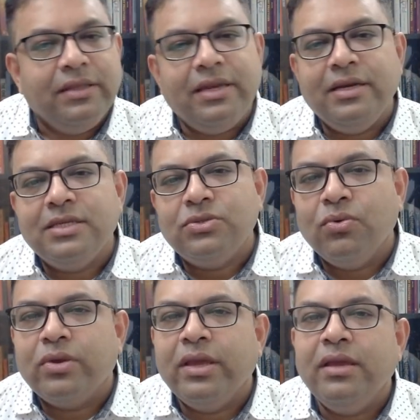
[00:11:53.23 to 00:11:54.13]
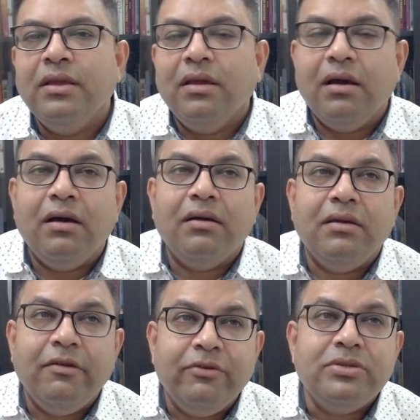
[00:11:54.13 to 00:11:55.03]
then it is okay.
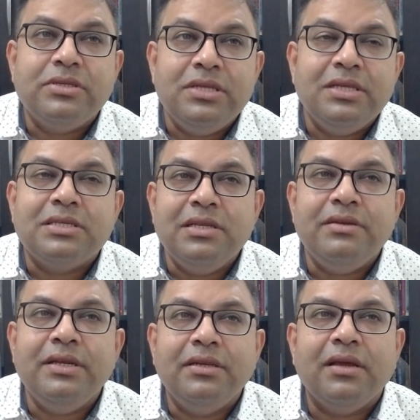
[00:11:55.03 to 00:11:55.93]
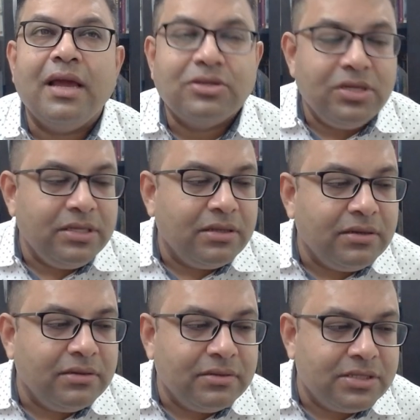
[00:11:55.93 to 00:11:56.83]
If you seriously read actually the